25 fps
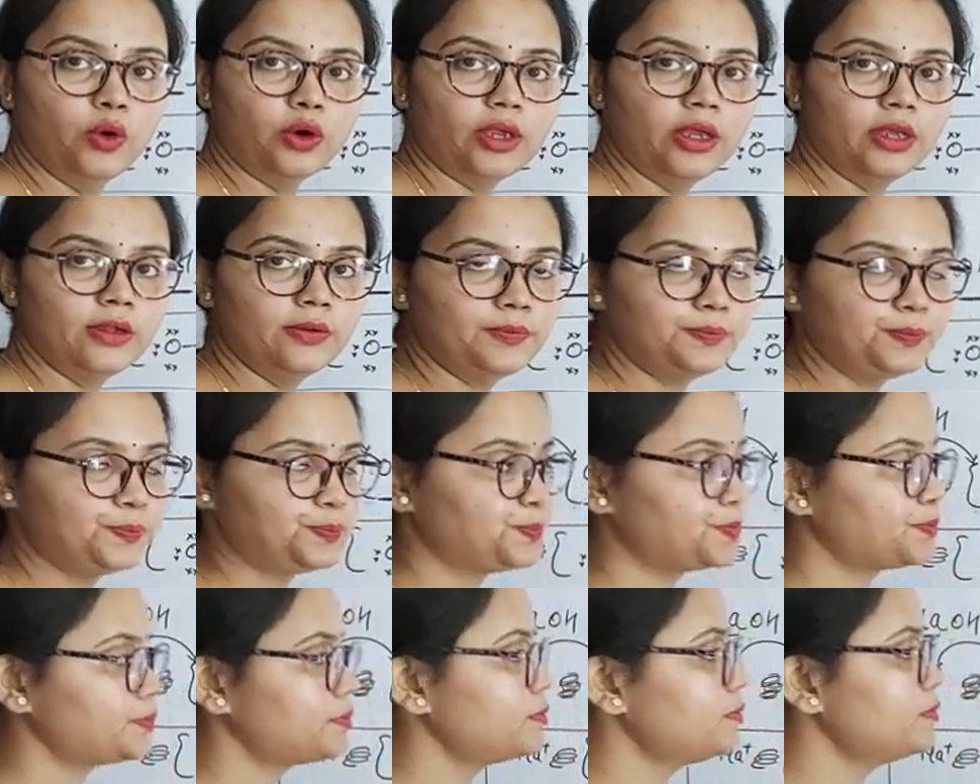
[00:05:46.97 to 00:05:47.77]
Okay,
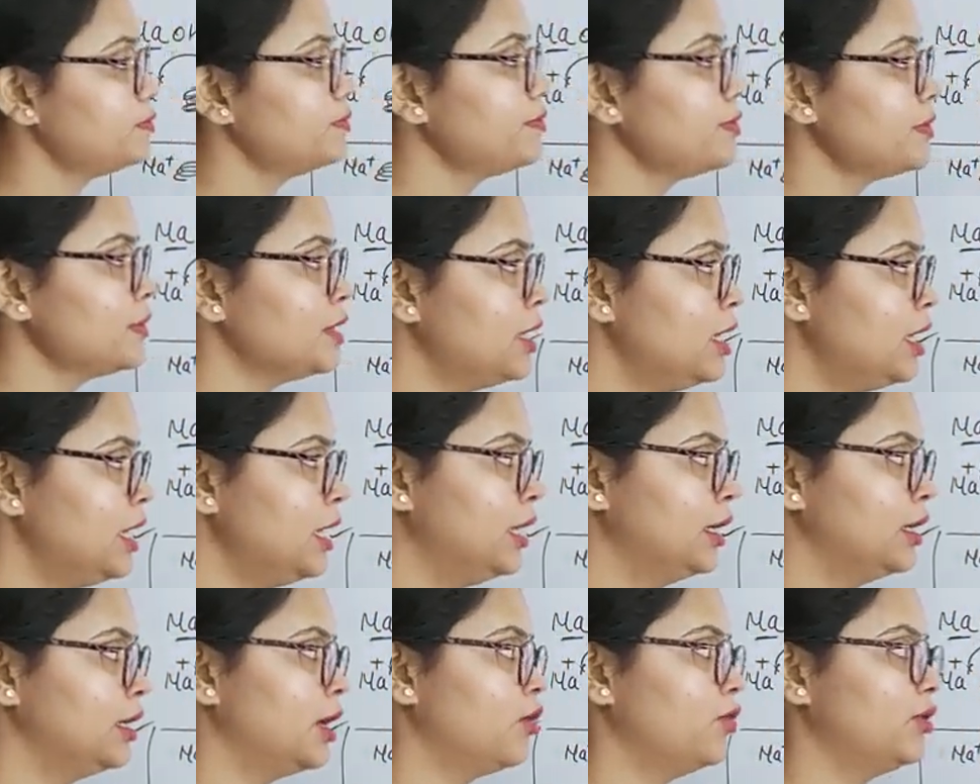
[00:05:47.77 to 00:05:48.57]

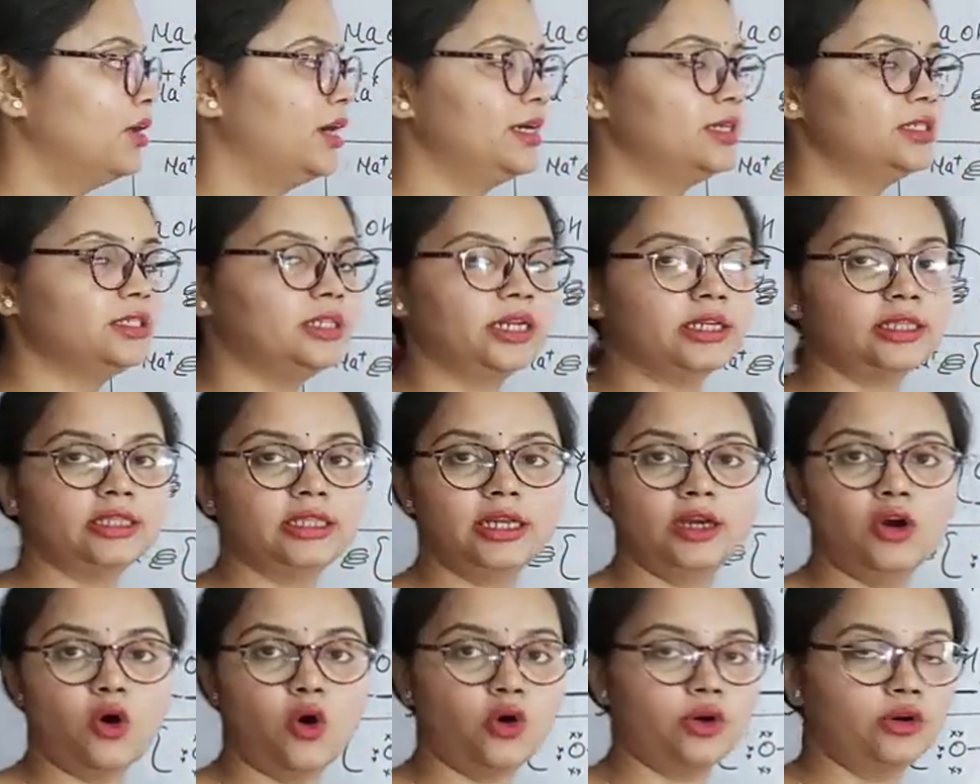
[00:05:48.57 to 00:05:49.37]
now let's check
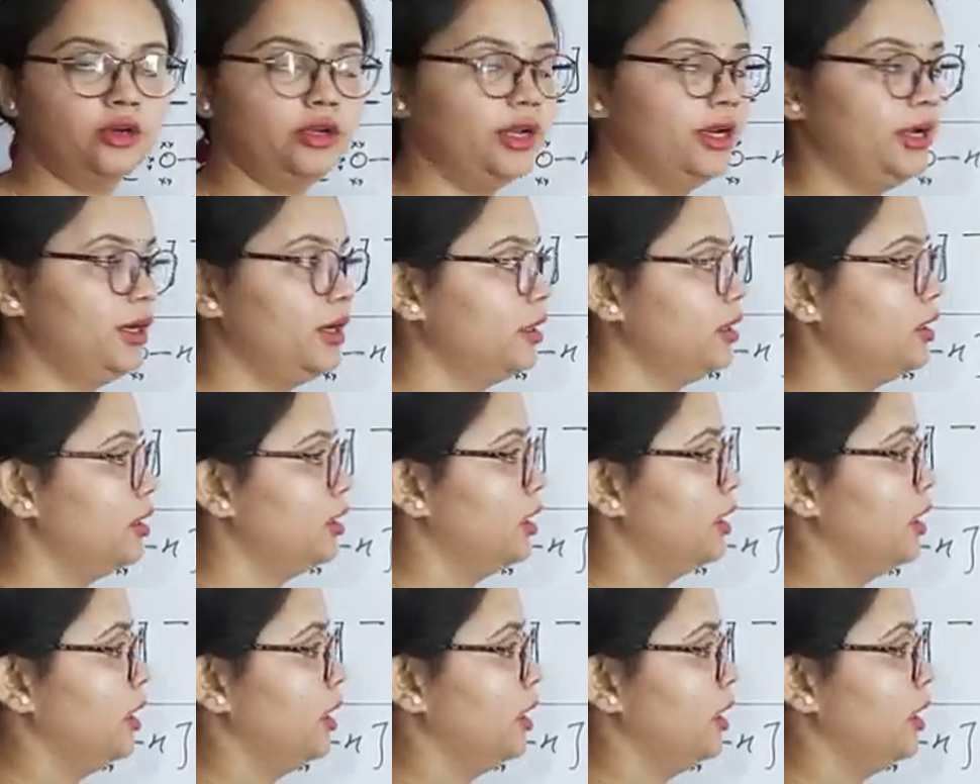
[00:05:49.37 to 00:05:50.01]
the octet.